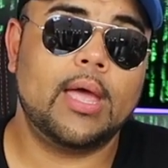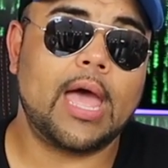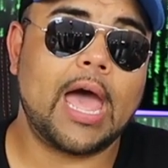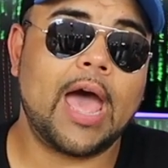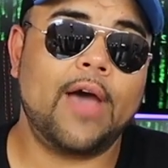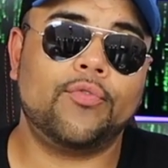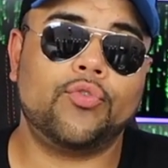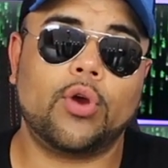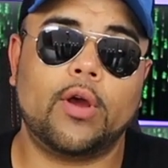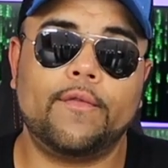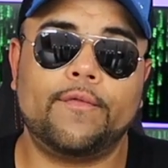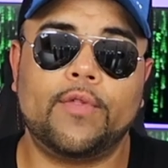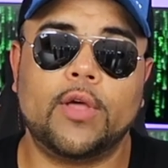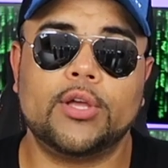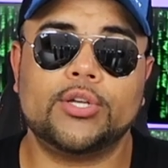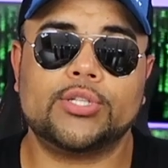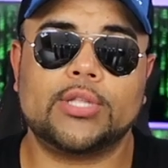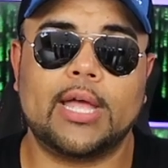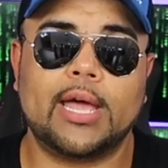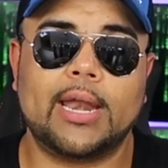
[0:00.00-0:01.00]
After I
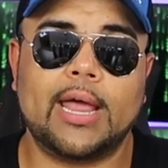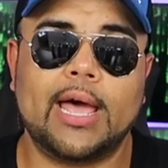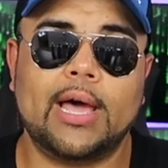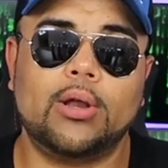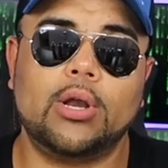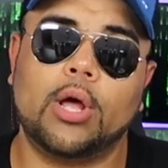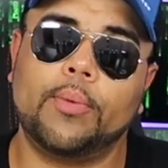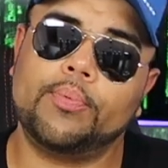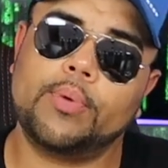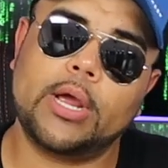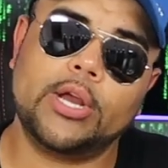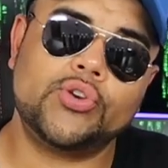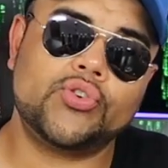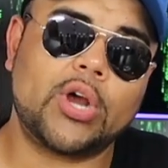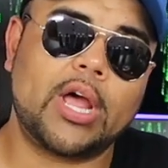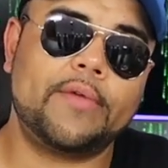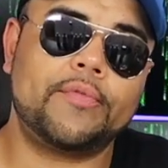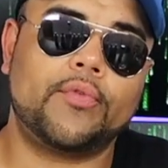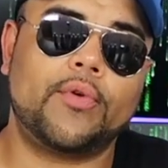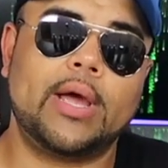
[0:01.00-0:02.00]
flush that out, I'll probably
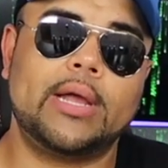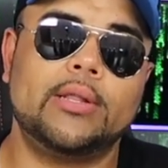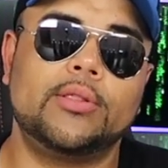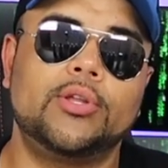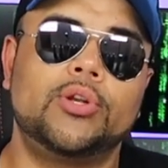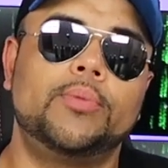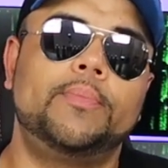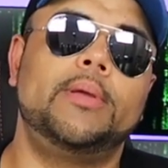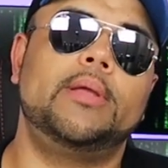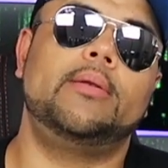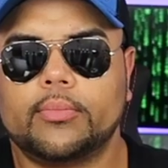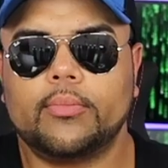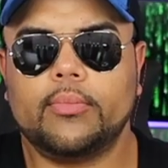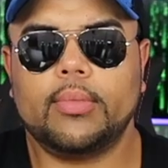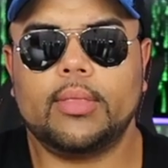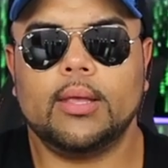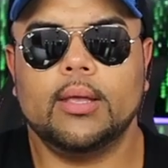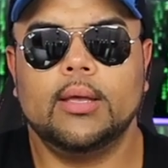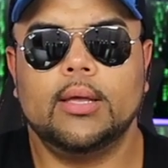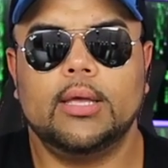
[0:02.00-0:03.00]
drive around a little bit.
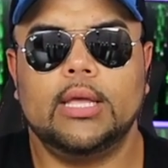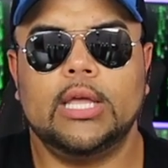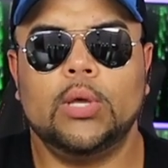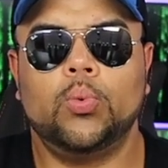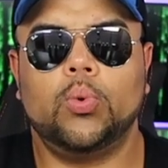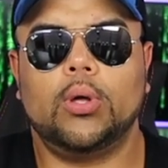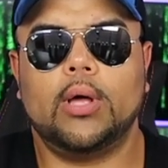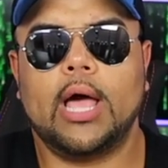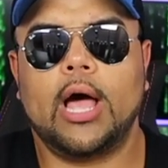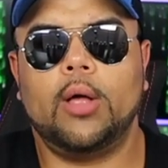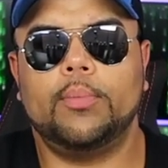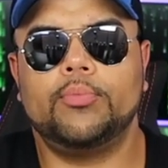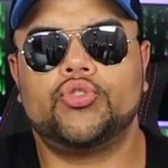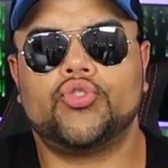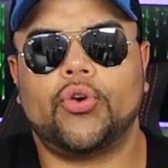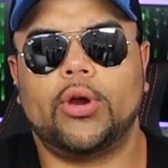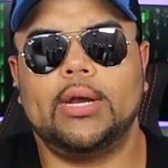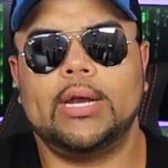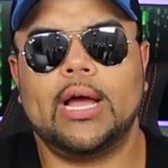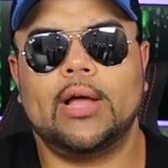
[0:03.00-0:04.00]
It will help
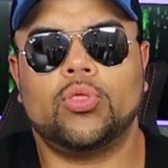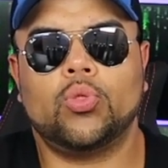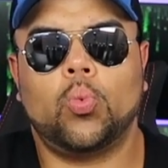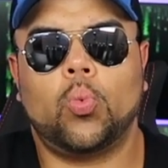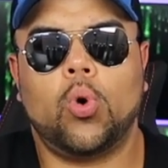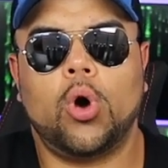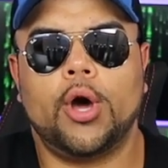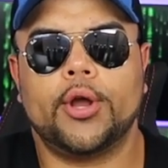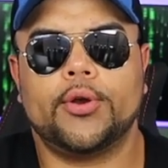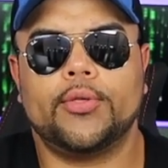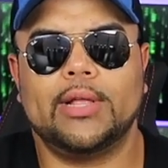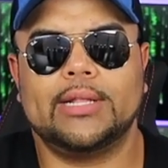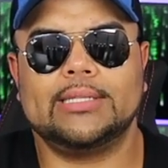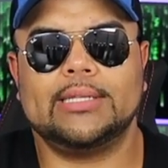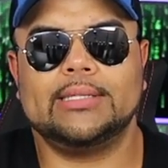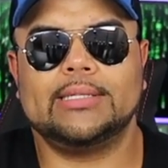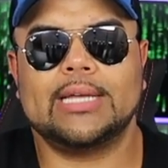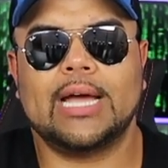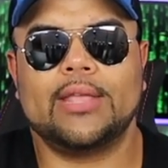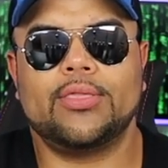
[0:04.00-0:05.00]
drain out the water that's
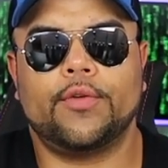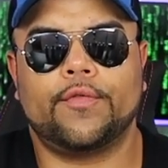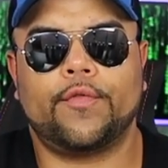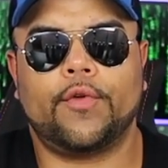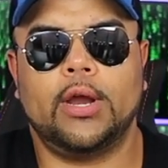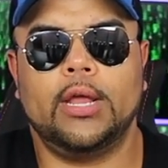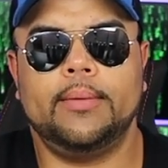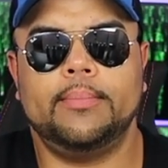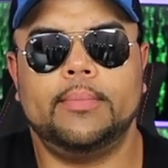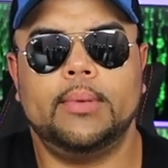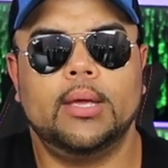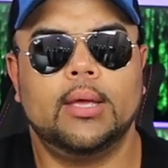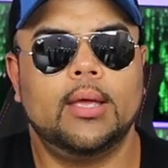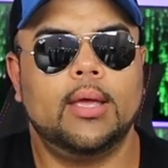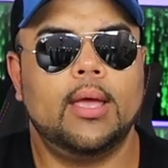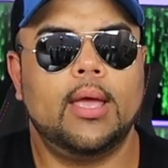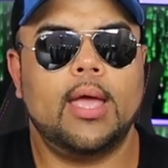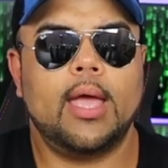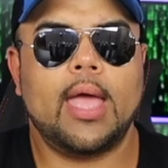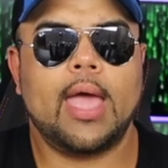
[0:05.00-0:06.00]
inside the frame.
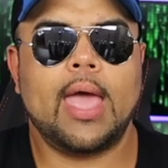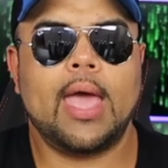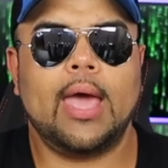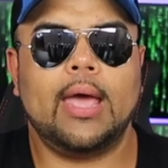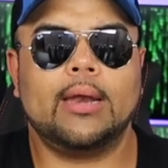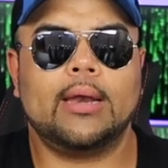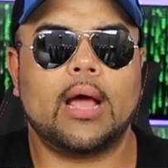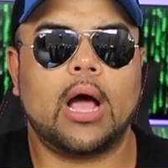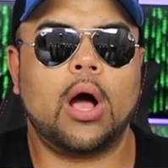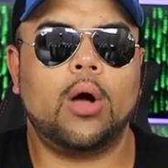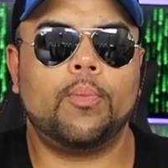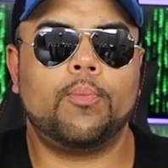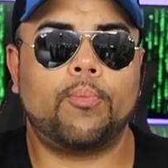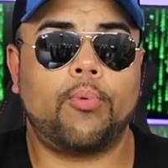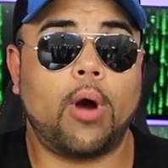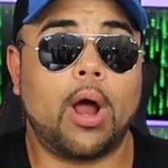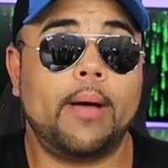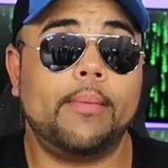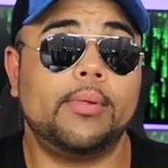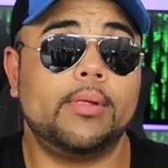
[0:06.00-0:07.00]
And I'll
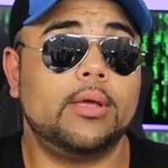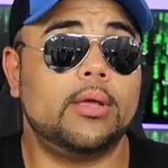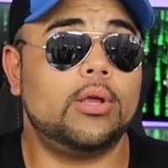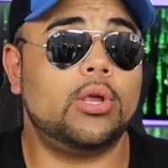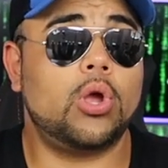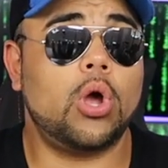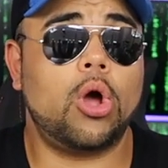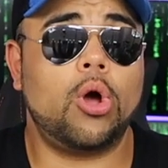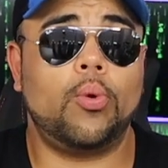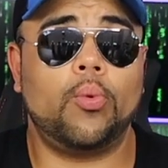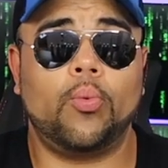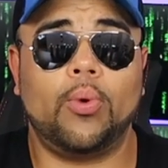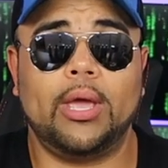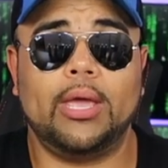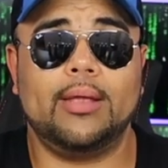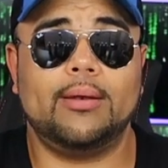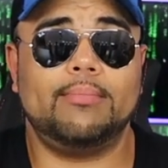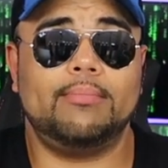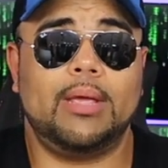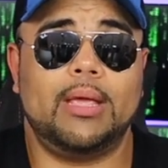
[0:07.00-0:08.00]
probably go and
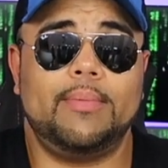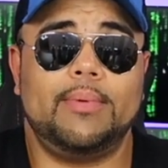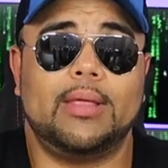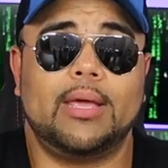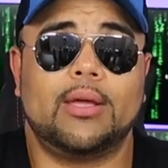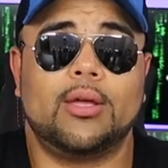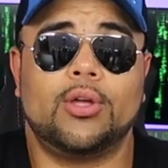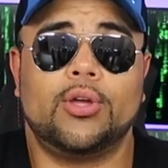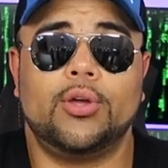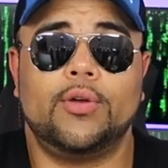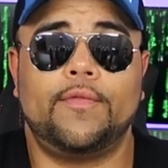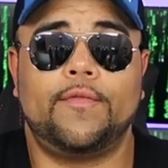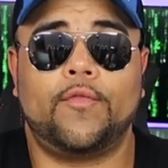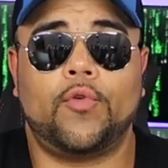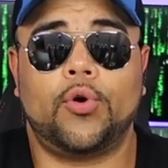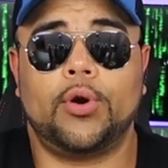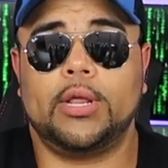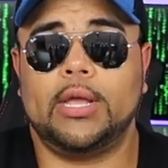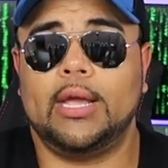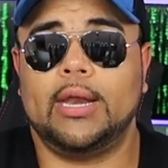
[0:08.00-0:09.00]
wait maybe like a good
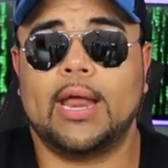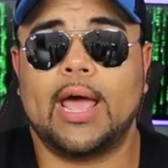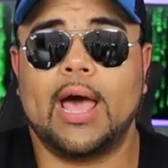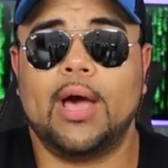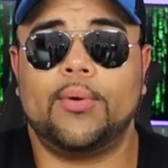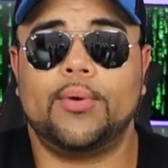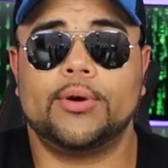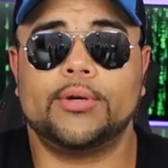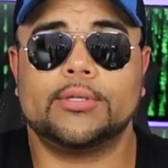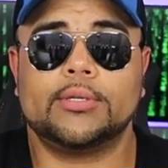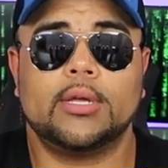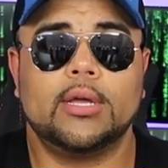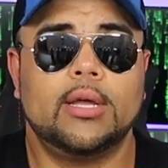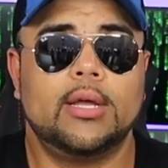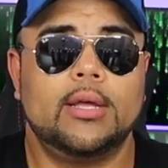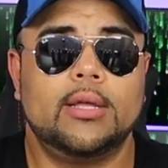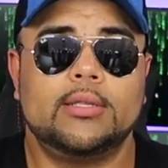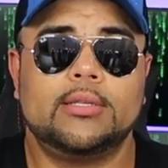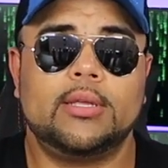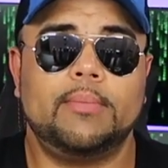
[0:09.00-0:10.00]
48 hours
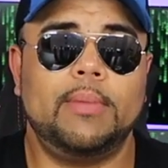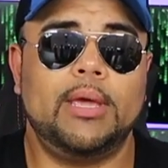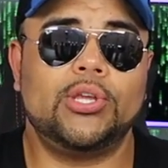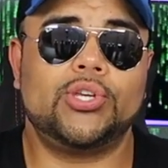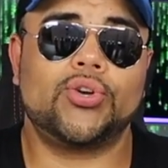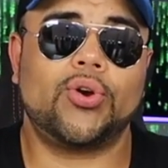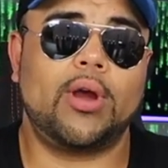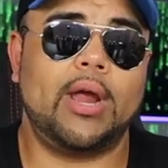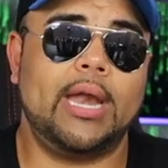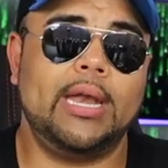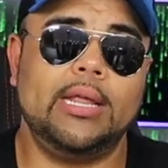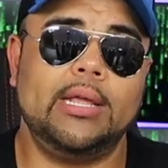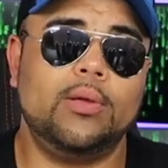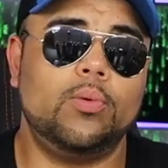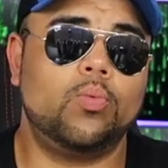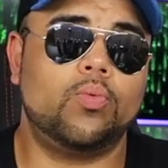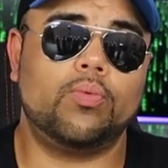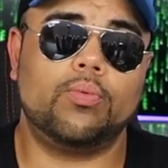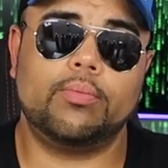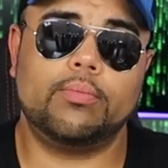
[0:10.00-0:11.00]
to make sure
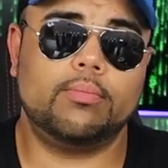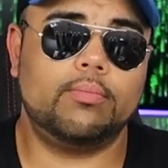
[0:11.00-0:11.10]
any